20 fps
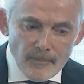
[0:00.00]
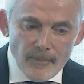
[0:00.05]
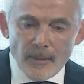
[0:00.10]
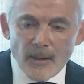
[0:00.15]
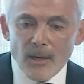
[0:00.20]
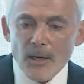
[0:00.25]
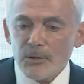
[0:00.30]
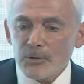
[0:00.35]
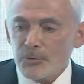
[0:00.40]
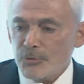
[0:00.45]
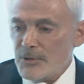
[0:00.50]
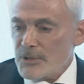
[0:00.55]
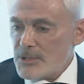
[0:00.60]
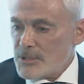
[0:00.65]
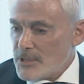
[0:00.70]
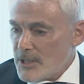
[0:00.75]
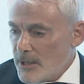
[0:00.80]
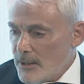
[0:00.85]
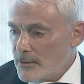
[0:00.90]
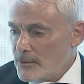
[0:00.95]
countries
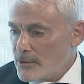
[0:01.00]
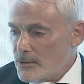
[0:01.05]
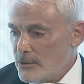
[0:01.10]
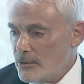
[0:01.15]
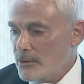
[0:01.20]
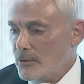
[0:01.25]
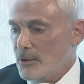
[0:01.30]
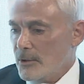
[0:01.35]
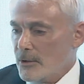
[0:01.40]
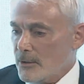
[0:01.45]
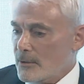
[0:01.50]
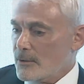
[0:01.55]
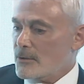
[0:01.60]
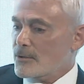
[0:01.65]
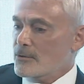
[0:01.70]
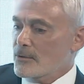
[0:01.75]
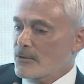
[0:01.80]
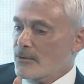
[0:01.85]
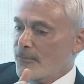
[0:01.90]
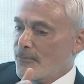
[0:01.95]
tend to look
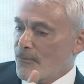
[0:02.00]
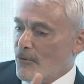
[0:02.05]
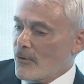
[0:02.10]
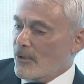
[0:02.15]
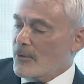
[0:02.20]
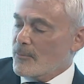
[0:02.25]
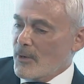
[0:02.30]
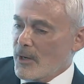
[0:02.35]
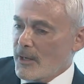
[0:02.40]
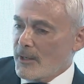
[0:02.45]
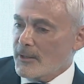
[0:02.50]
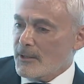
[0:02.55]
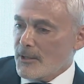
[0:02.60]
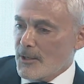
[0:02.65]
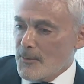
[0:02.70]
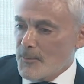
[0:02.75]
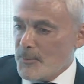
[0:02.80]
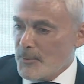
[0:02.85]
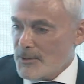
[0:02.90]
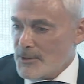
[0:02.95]
to the foreign mining
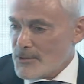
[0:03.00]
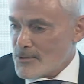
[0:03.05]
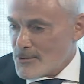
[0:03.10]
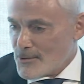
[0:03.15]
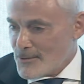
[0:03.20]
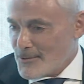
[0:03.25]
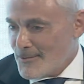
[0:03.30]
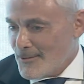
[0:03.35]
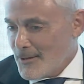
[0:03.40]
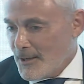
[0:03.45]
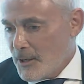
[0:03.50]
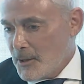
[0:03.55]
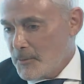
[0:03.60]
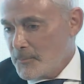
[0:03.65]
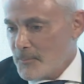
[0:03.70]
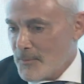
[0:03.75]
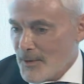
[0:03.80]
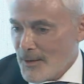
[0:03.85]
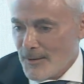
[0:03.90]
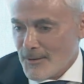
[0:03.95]
companies,
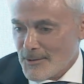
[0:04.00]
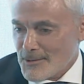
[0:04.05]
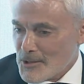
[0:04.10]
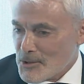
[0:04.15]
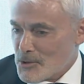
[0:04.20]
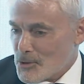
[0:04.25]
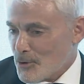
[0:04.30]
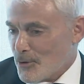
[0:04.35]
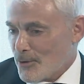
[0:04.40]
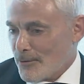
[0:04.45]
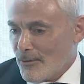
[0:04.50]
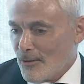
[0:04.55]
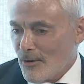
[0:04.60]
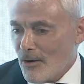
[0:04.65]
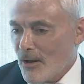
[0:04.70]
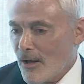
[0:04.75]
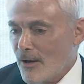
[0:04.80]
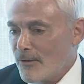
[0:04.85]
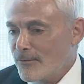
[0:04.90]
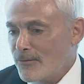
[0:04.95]
and it's a sort of
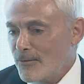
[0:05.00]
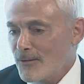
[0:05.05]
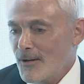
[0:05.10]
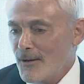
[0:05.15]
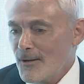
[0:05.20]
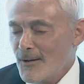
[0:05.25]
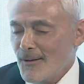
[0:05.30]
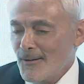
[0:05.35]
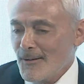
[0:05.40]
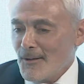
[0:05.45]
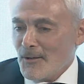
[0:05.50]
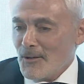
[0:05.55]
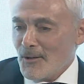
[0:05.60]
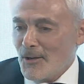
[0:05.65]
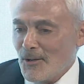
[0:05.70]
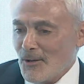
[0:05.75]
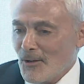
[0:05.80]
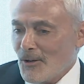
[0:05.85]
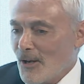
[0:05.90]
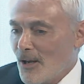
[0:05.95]

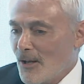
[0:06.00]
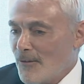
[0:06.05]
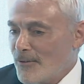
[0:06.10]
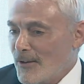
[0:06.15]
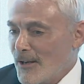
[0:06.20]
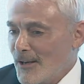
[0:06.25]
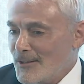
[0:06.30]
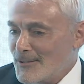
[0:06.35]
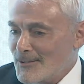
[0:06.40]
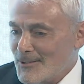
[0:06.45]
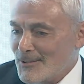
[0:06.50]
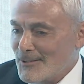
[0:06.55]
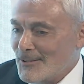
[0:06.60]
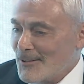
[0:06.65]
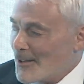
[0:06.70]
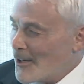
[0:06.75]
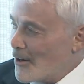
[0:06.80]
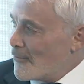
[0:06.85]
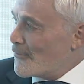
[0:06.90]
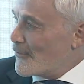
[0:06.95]
love-hate
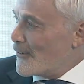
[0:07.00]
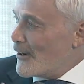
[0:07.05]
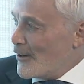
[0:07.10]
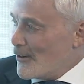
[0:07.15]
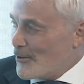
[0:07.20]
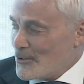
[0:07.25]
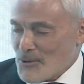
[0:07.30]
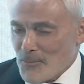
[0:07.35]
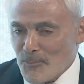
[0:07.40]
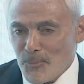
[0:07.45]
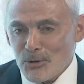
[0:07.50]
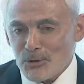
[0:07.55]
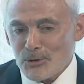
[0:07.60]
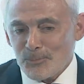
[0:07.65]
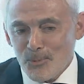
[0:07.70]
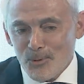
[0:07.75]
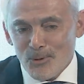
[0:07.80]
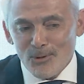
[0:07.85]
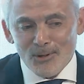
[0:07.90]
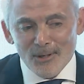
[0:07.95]
affair. It's a
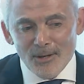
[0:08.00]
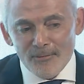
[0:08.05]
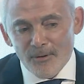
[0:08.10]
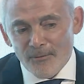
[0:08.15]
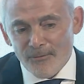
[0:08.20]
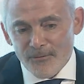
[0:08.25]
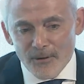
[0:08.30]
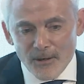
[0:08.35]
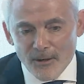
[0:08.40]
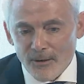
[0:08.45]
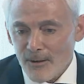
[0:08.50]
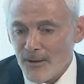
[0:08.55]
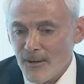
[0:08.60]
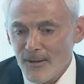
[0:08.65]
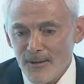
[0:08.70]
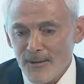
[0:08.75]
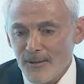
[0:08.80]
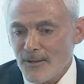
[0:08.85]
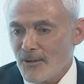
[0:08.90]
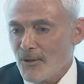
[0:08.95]
push-pull love affair.
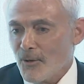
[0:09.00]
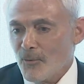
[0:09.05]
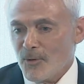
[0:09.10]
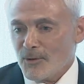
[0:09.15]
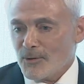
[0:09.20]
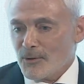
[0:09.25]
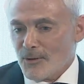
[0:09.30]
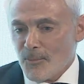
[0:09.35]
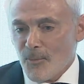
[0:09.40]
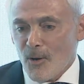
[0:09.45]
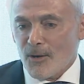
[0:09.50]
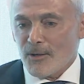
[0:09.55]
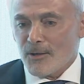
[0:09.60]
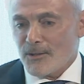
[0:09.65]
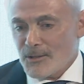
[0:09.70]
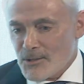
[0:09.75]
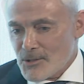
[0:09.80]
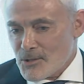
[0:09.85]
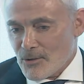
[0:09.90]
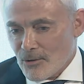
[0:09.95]
When
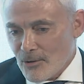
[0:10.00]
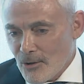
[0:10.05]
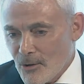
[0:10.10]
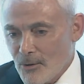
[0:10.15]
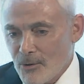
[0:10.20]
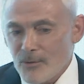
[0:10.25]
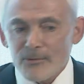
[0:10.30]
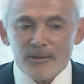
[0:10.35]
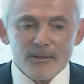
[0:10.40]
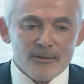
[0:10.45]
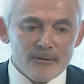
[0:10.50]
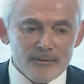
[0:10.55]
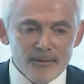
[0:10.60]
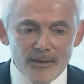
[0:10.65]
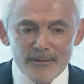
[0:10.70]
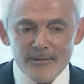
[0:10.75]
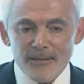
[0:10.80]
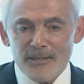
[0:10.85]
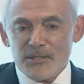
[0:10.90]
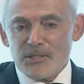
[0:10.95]
commodities are low,
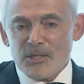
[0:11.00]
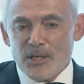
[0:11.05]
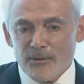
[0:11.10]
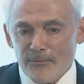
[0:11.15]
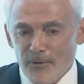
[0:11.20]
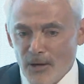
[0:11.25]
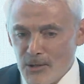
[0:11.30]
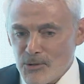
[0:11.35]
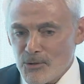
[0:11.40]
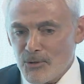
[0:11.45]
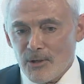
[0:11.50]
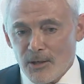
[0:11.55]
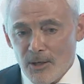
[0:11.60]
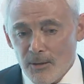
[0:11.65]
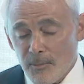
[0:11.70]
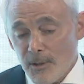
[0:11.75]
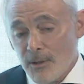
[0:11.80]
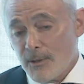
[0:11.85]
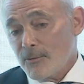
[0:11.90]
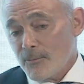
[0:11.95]
they incentivize you to
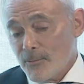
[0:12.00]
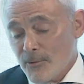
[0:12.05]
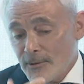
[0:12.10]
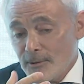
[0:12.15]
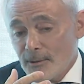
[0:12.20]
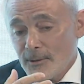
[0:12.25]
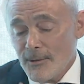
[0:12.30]
come in, and